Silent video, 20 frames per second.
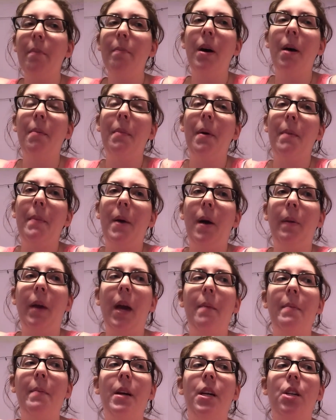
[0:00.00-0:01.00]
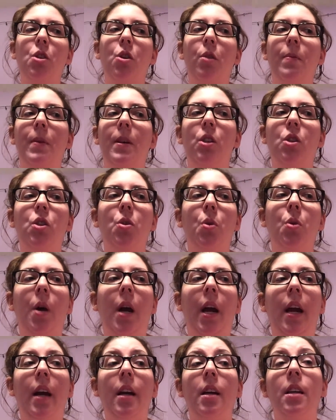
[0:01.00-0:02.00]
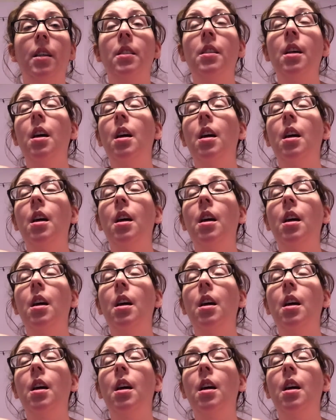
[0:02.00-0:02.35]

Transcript: But my mom came in and told me the story because,